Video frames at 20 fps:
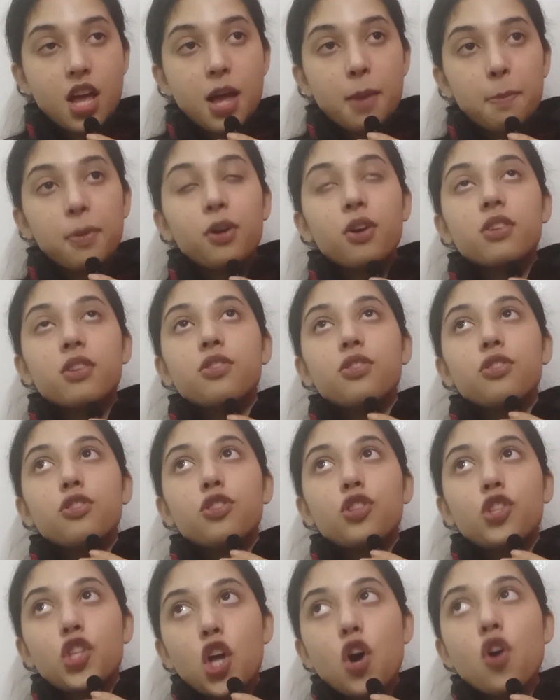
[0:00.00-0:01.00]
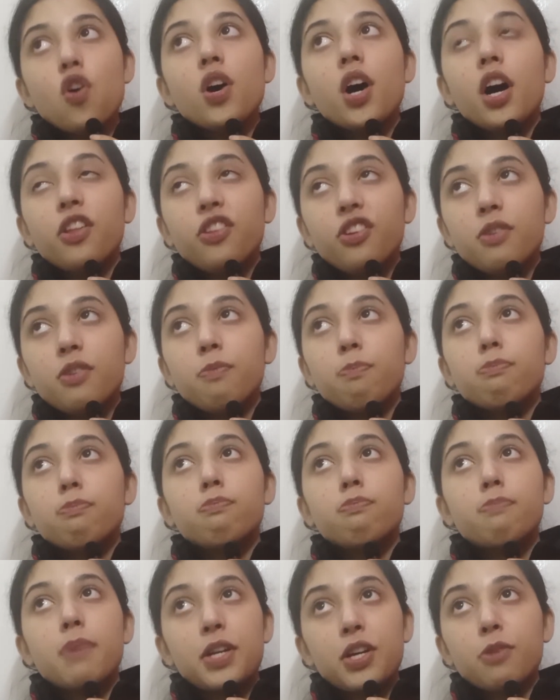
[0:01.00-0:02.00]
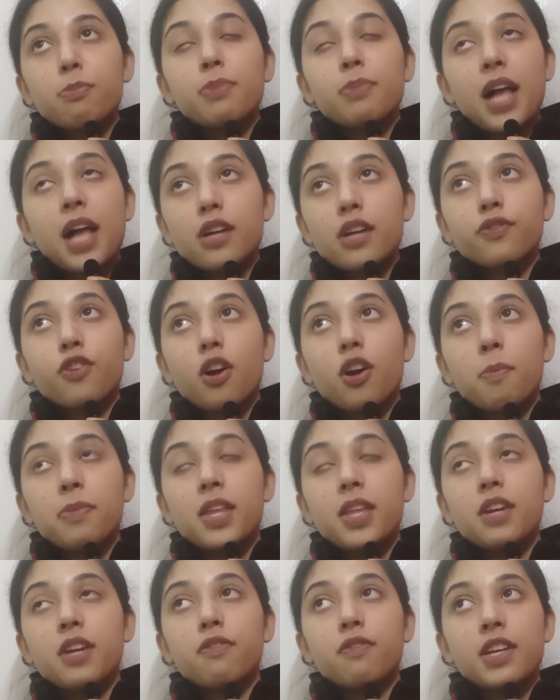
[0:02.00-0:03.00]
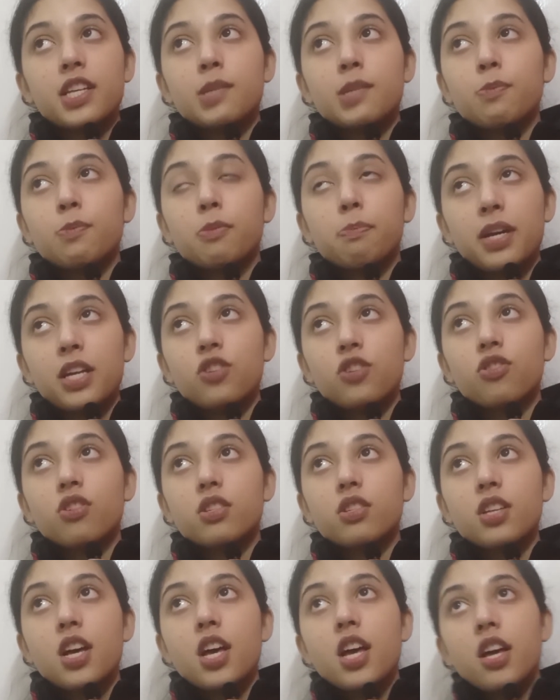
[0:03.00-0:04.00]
because there's no other better platform than Facebook pages.